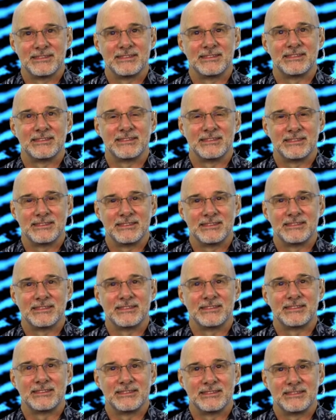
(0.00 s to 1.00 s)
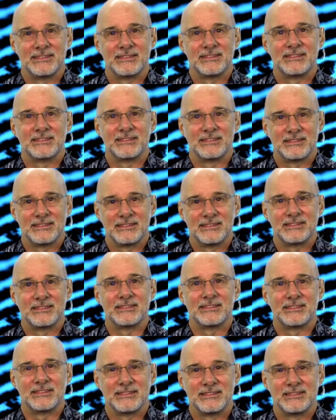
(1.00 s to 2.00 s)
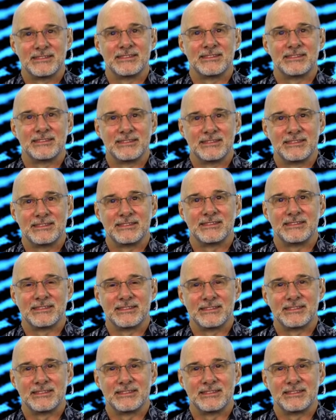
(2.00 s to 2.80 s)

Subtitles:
The person shown says nothing.